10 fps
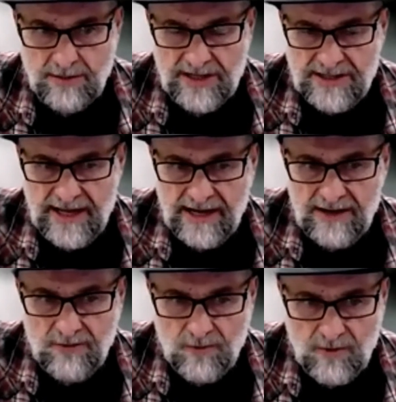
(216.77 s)
but it's
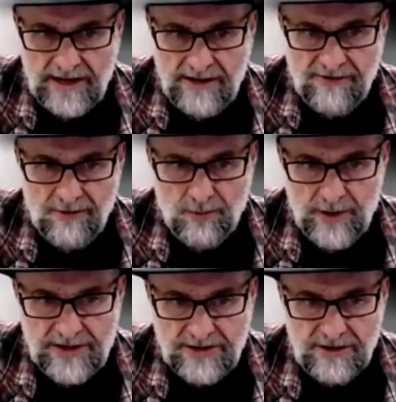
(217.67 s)
getting ready for
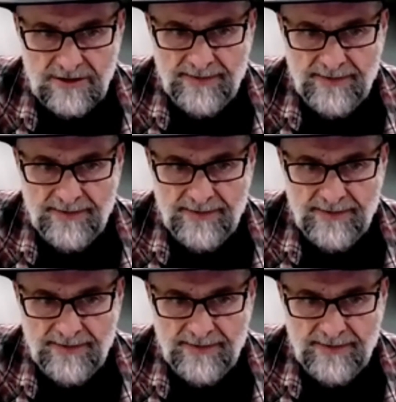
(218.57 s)
winter.